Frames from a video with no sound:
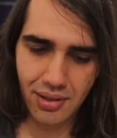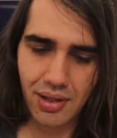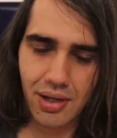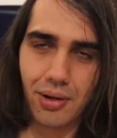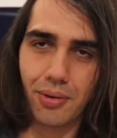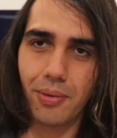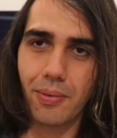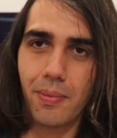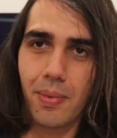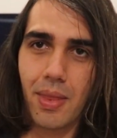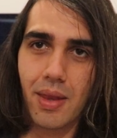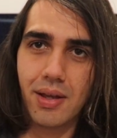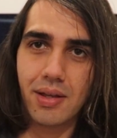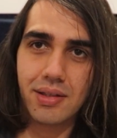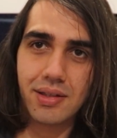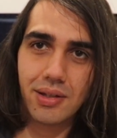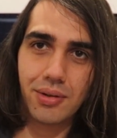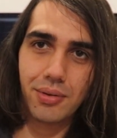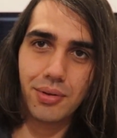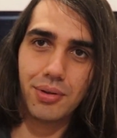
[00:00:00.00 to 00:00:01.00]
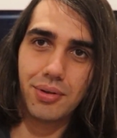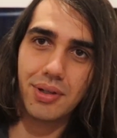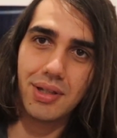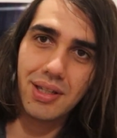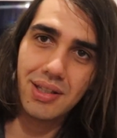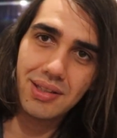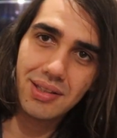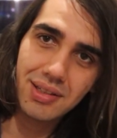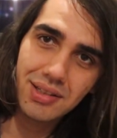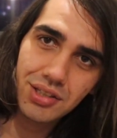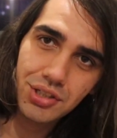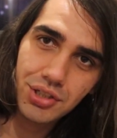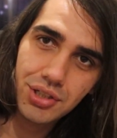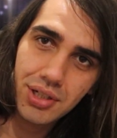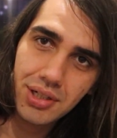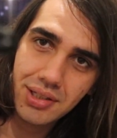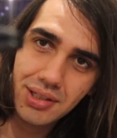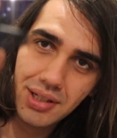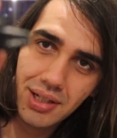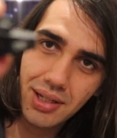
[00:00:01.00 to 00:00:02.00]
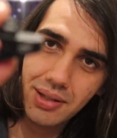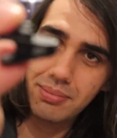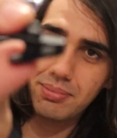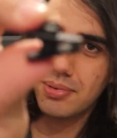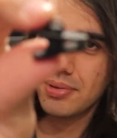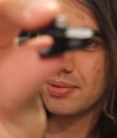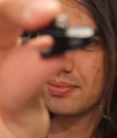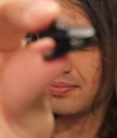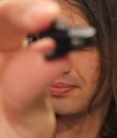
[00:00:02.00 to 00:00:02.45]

Oh, so you get a shirt clip,